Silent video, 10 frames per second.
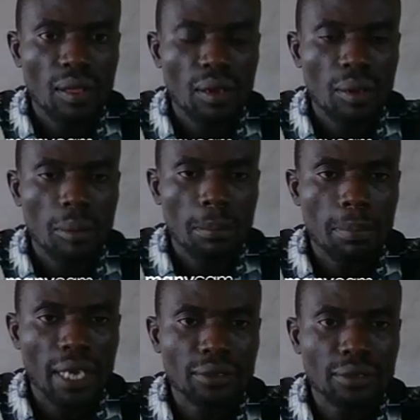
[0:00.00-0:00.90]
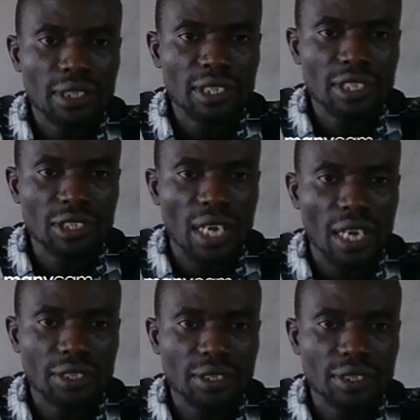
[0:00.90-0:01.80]
per unit
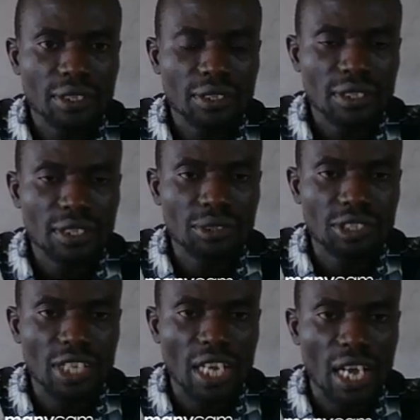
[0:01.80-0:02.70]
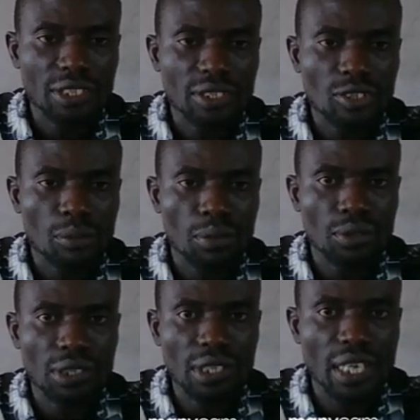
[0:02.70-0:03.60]
charge. Q is charge. W
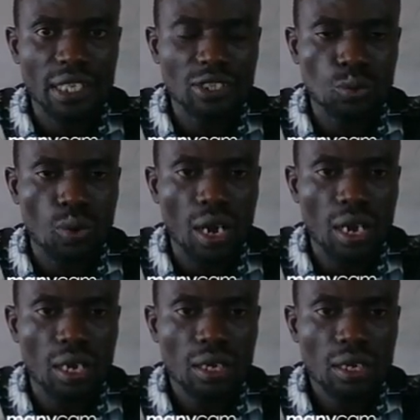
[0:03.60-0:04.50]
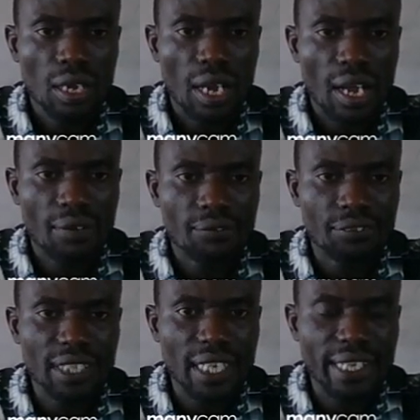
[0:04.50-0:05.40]
here is work. And V
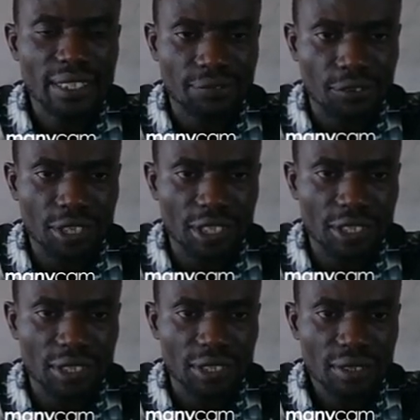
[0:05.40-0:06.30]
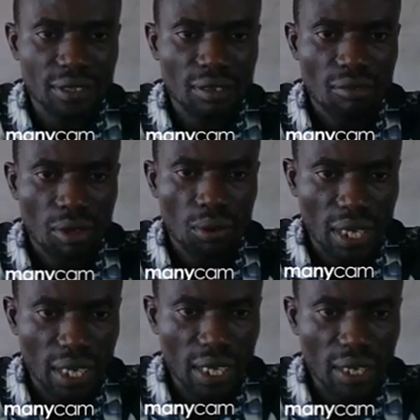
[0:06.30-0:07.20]
here is voltage.
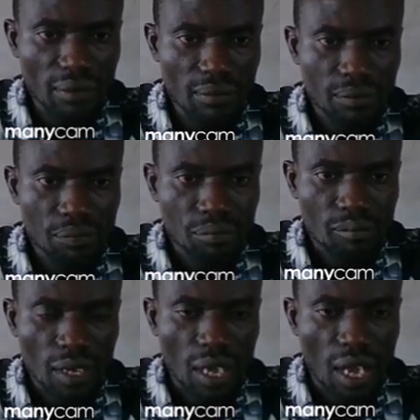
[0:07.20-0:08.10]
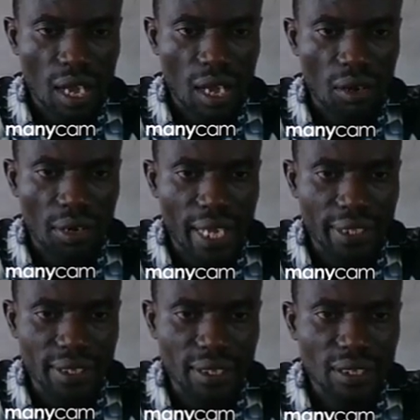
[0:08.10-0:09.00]
Okay. All right.
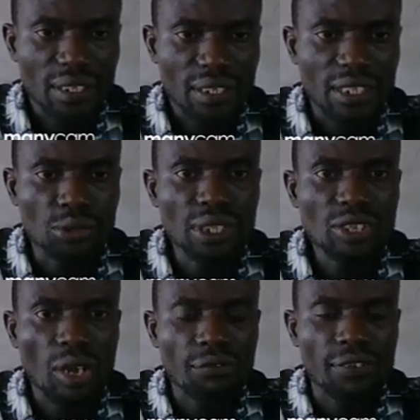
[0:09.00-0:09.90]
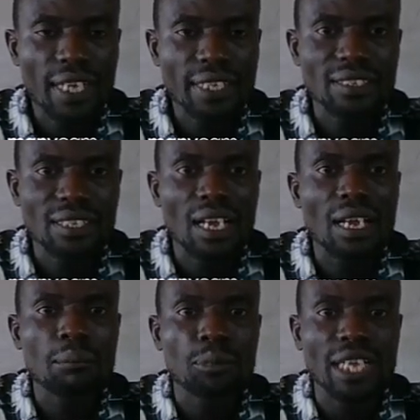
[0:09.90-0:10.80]
The unit of electric
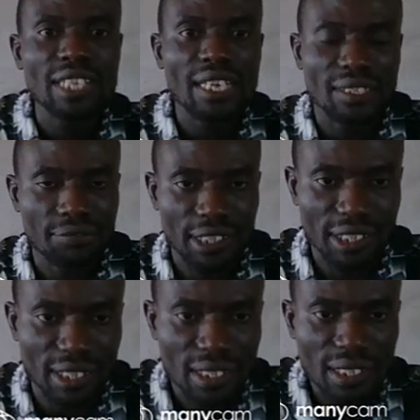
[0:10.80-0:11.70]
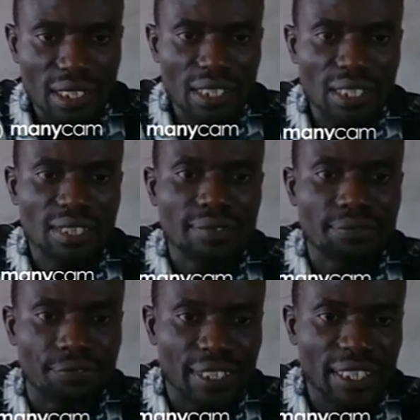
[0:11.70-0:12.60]
potential difference is V,
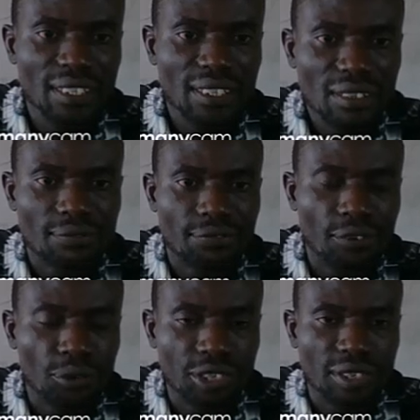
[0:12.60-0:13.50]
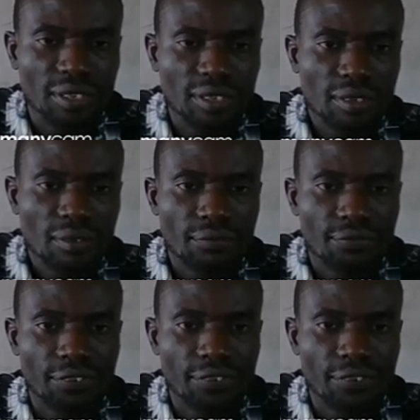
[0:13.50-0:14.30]
volt. Volt.